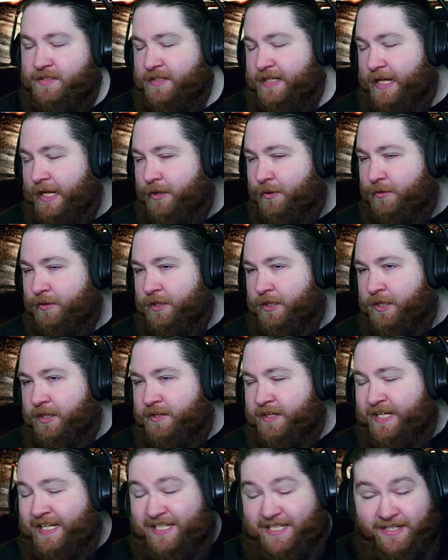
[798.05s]
Now,
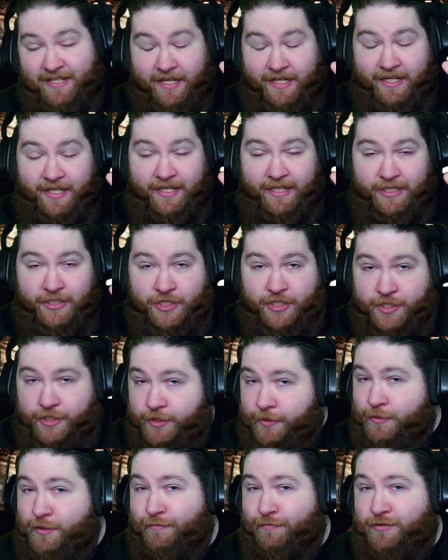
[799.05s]
it's not an
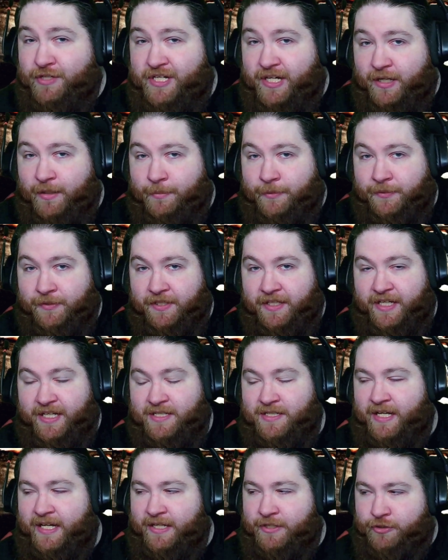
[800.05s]
excuse for terrible
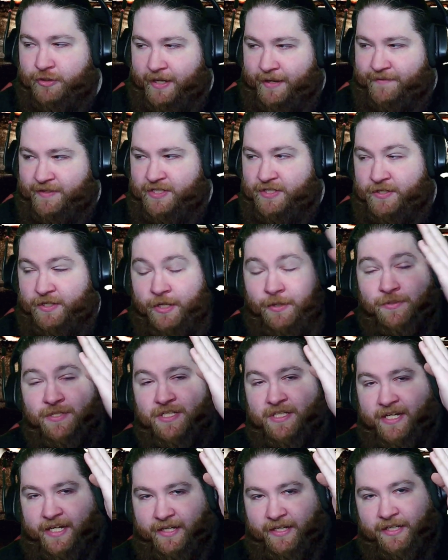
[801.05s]
things, and Travis knows
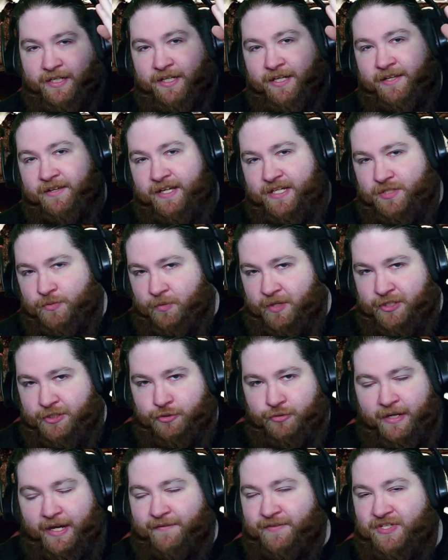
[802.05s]
that. That's why
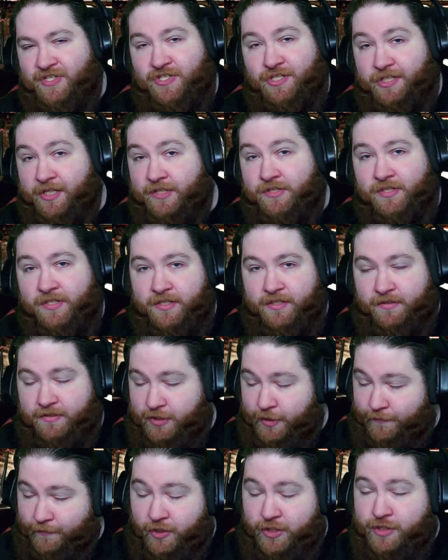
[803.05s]
Travis doesn't,
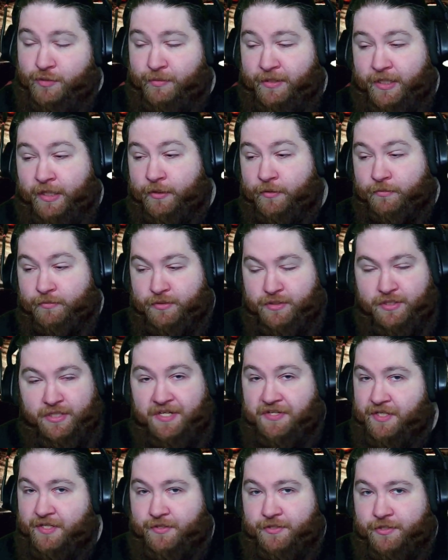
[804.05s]
so far as we know,
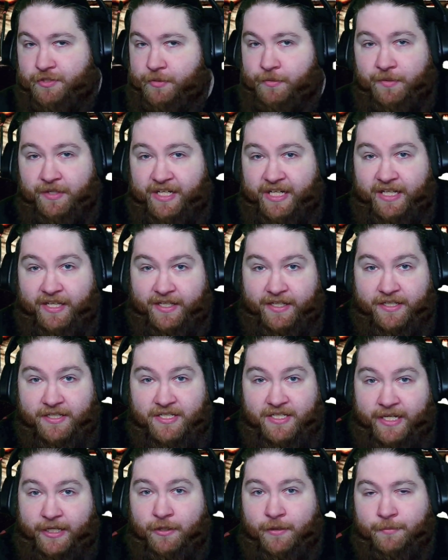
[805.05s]
doesn't do anything
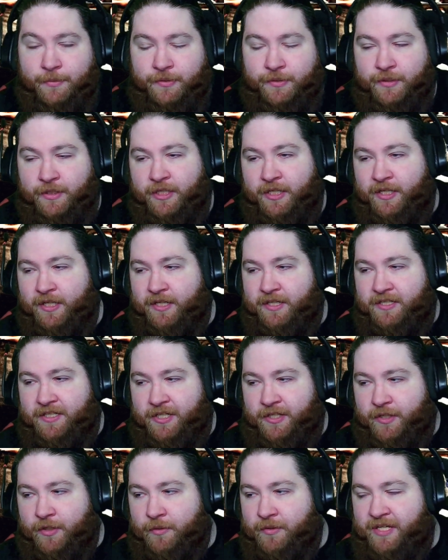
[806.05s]
terrible. He
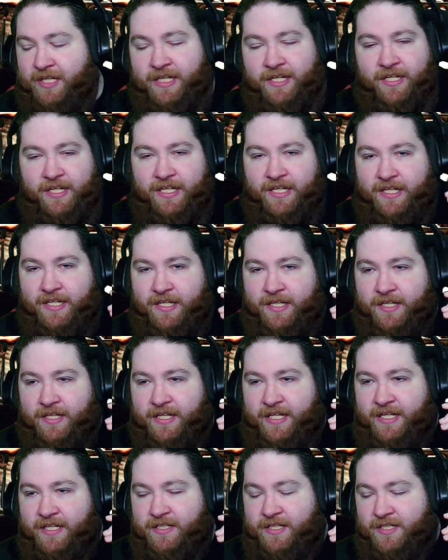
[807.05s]

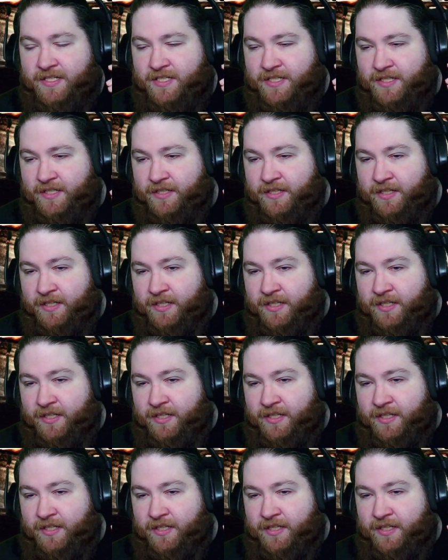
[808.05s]
doesn't.